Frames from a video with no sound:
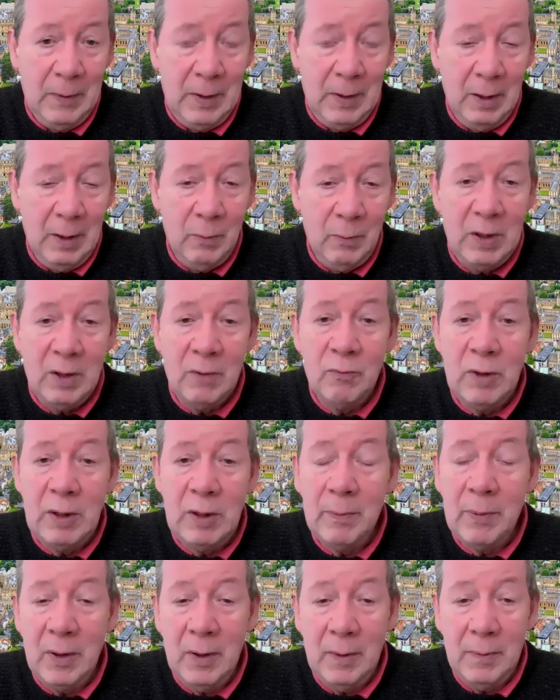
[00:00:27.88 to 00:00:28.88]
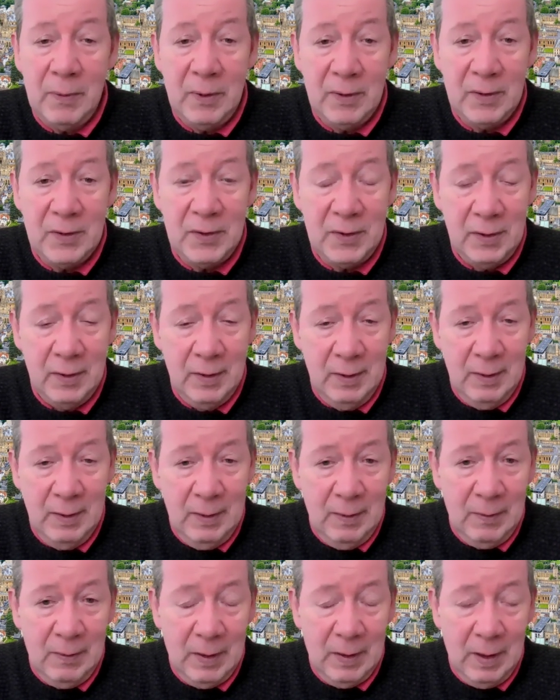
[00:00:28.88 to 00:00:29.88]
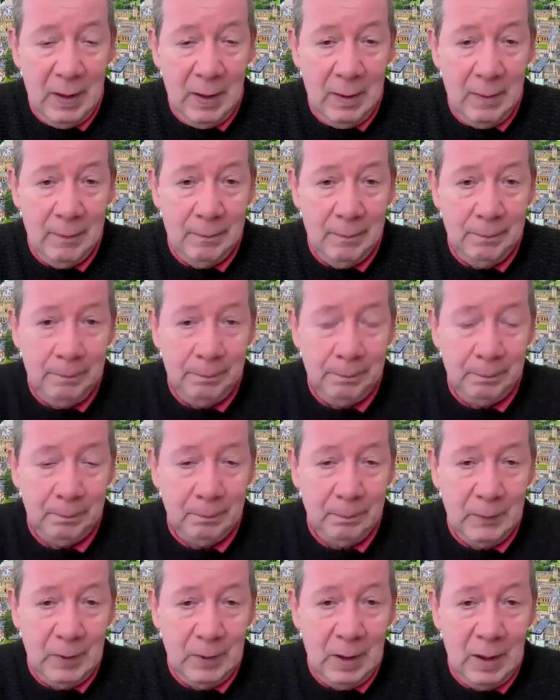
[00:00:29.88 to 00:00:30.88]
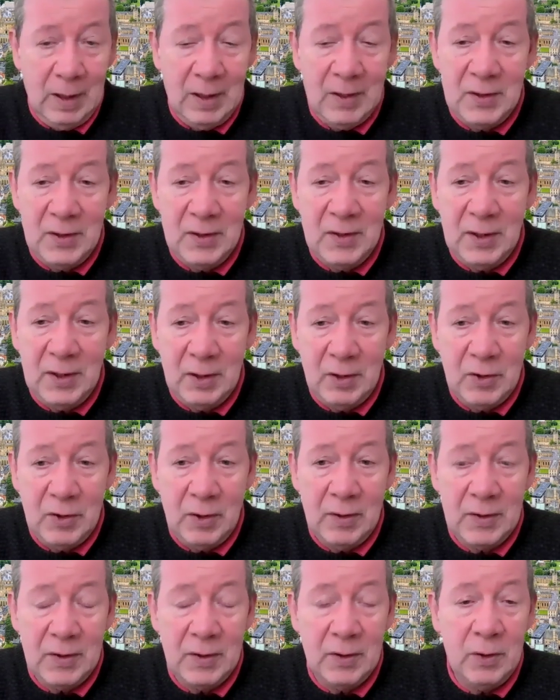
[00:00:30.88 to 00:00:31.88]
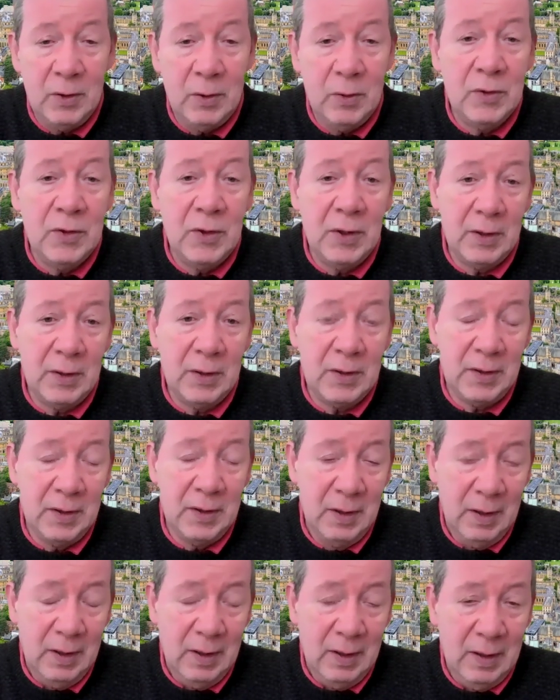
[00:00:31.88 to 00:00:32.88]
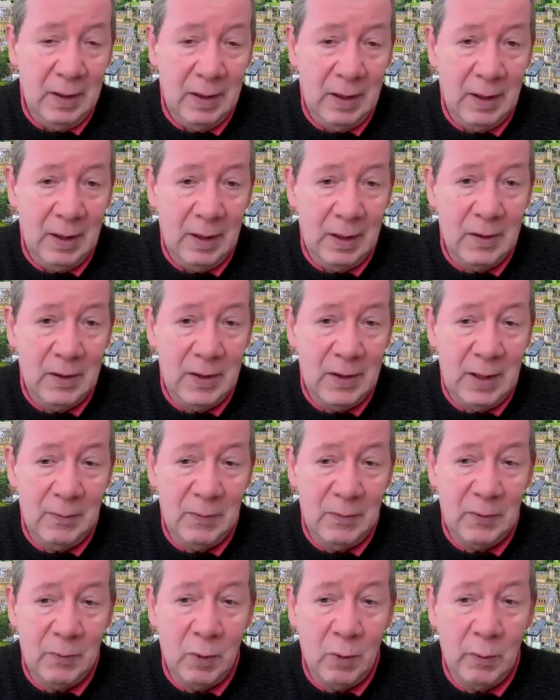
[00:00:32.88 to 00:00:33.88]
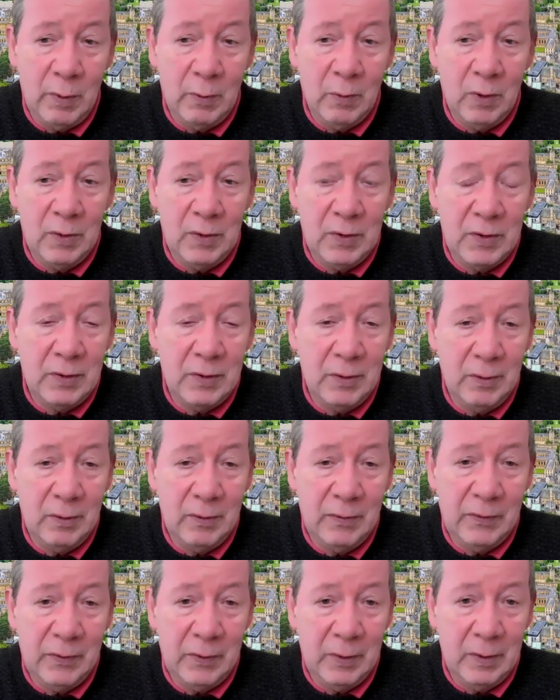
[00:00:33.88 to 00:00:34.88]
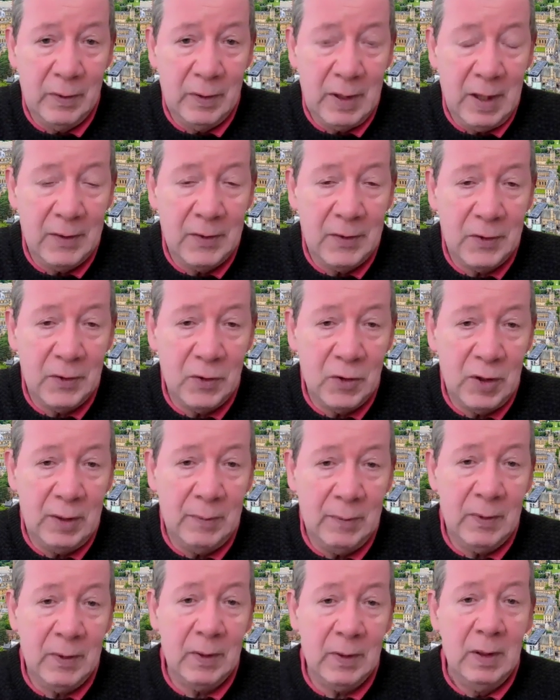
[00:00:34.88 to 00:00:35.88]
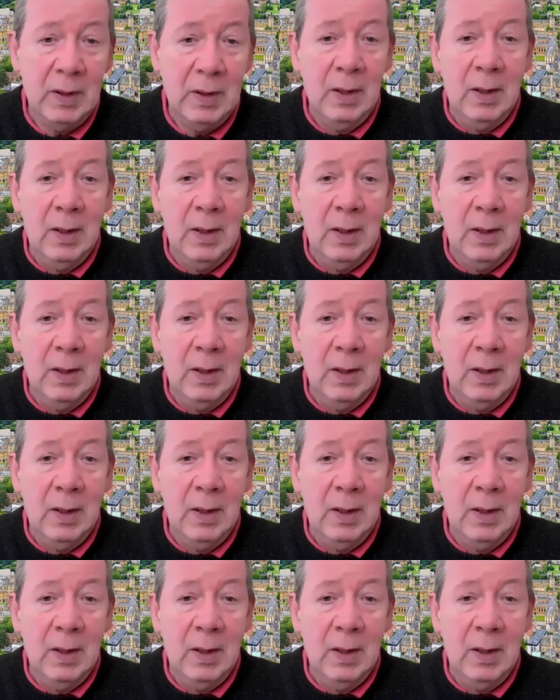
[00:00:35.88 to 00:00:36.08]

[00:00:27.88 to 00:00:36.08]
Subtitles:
we can repurpose existing drugs and new drugs in terms of what we want to do for cancer treatment.